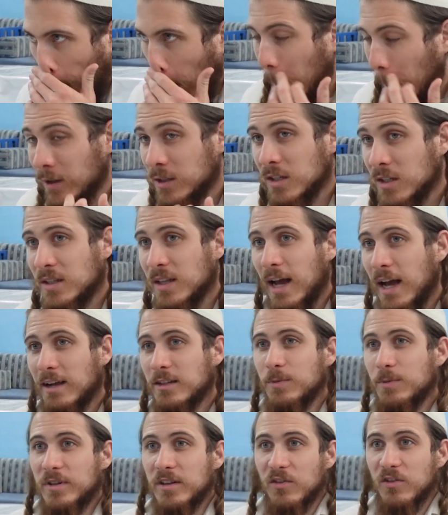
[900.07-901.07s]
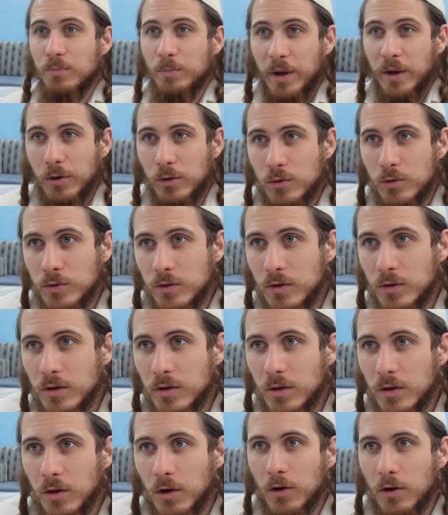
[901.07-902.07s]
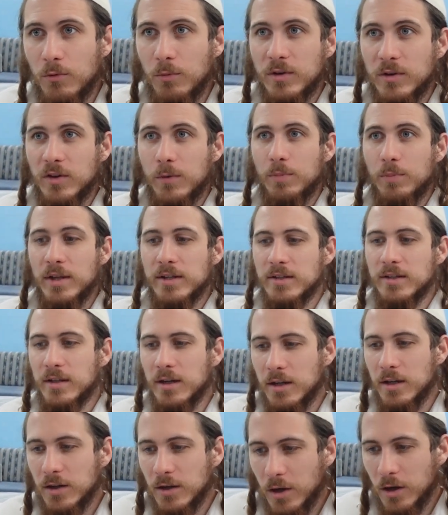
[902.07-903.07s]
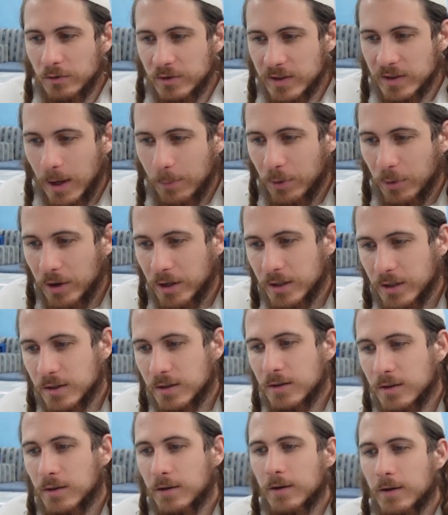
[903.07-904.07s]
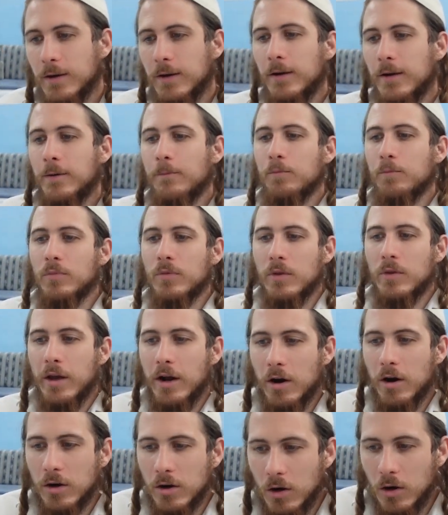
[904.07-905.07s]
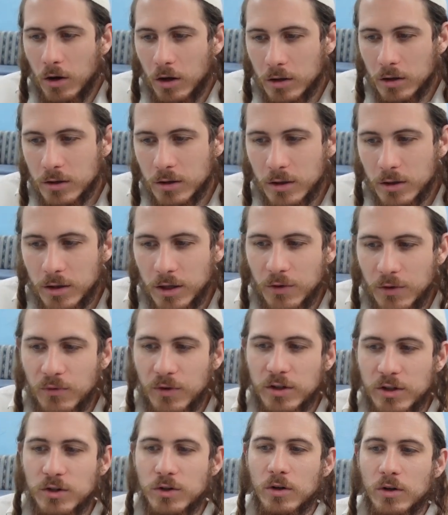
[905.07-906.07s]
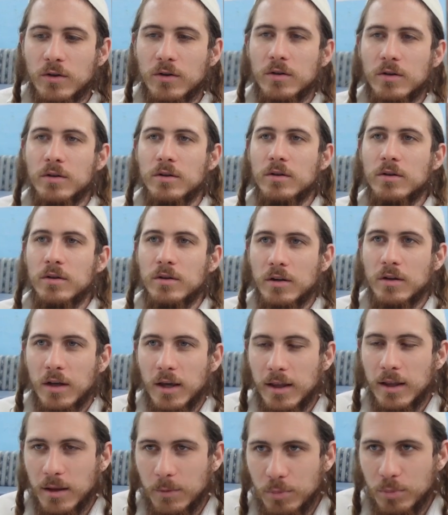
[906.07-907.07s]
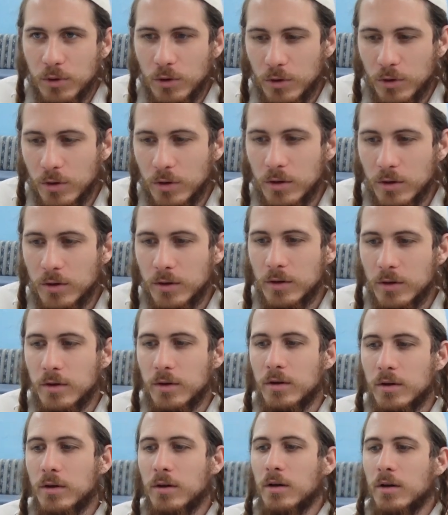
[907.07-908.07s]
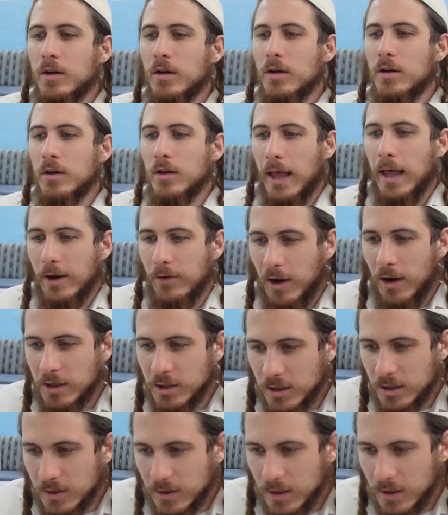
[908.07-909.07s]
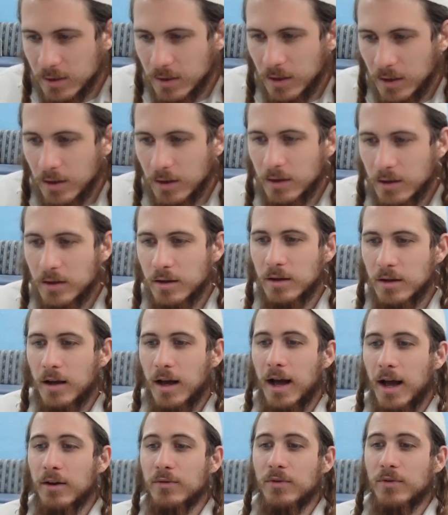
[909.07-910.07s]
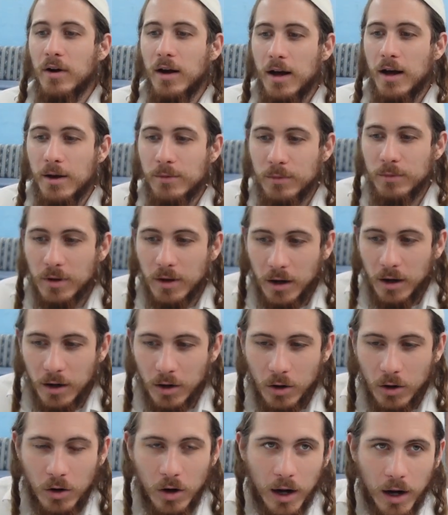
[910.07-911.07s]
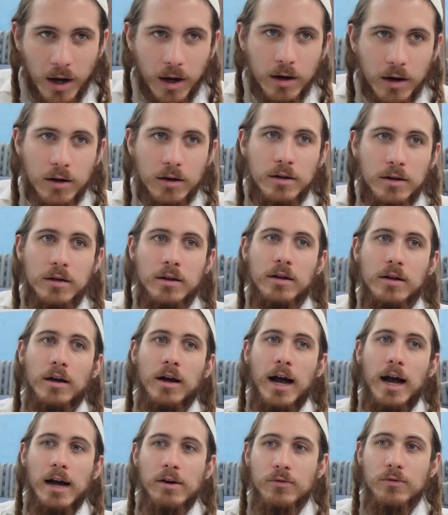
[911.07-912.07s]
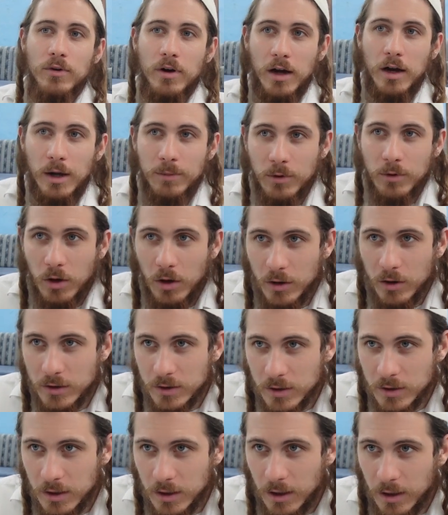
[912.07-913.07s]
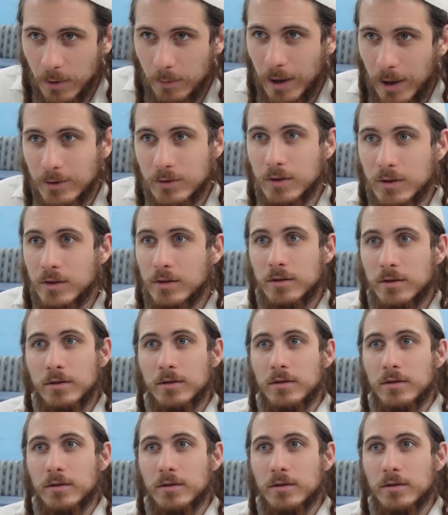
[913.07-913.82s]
which is the aspect of Perud, of multiplicity, of separateness, they are called Nefashot, in the plural. Like Rashi says there, Avraham karo har, Avraham calls it a mountain,